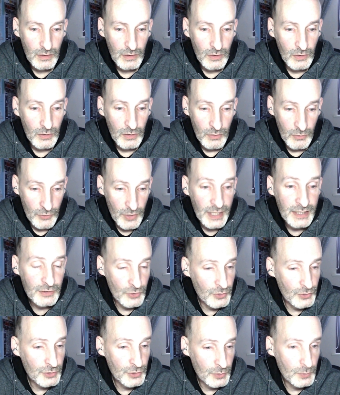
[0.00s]
Right.
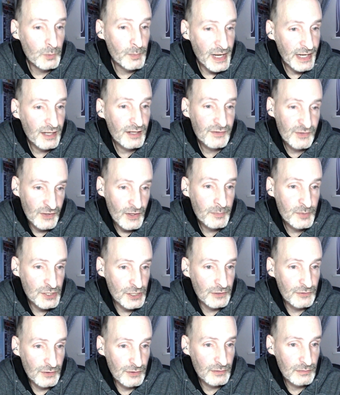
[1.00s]
You will make
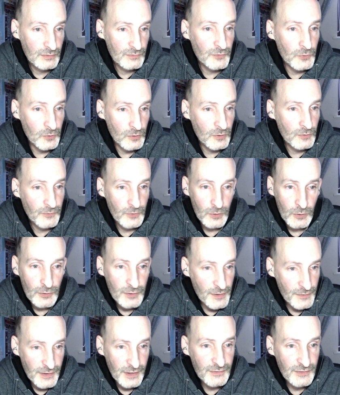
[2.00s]
exceptions for all the
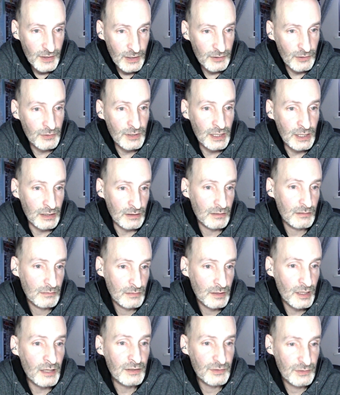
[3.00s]
things that you need.
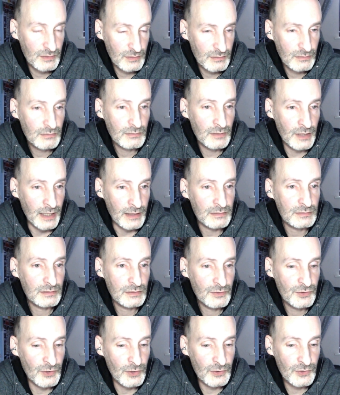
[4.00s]
Yes. Yeah.
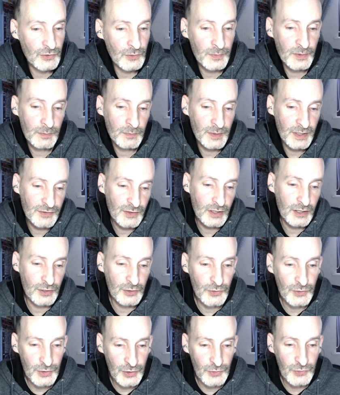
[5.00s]
So
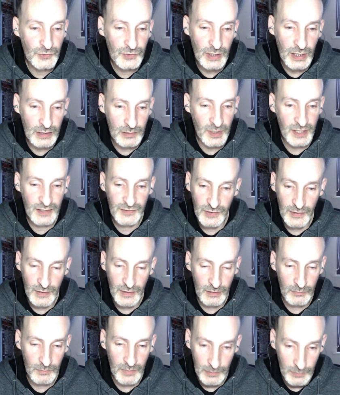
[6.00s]
basically, you start by
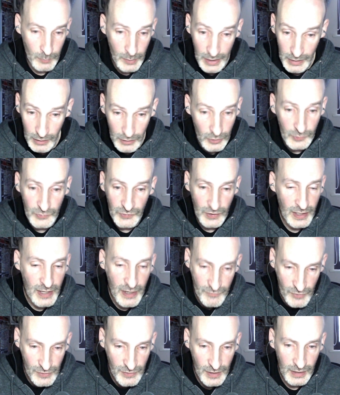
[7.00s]
saying by closing
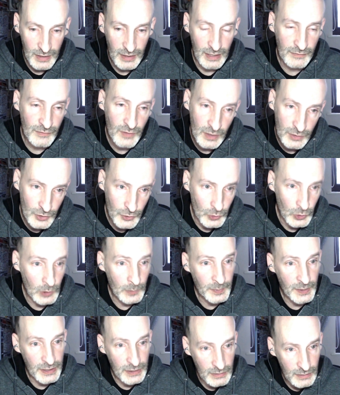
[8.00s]
everything, and then you
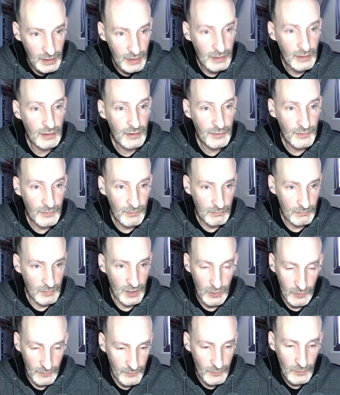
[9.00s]
open,
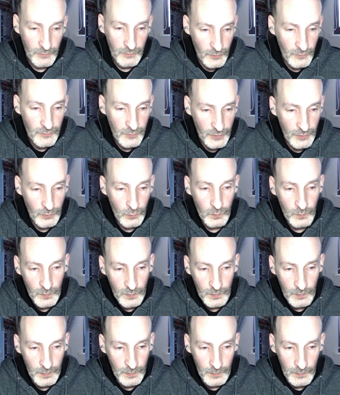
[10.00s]
for the
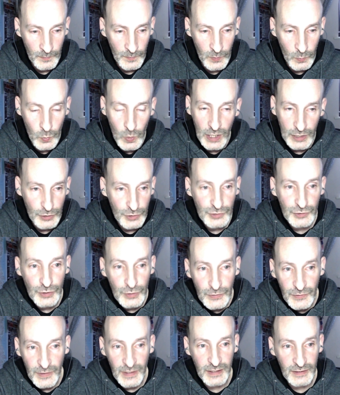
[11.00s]
one or two
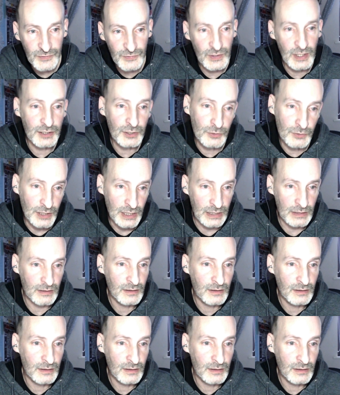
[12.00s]
things that you need.